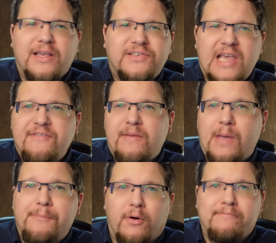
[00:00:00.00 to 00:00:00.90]
Saving
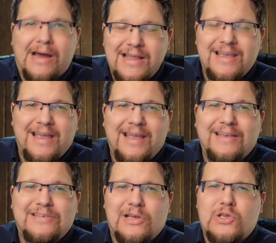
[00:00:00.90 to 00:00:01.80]
people money
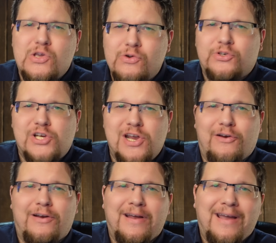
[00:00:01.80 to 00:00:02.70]
is huge
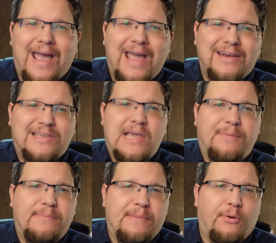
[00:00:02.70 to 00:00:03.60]
here, and
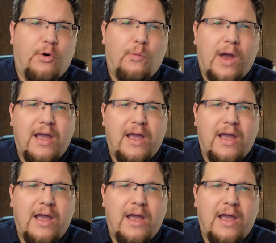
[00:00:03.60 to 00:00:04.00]
keeping people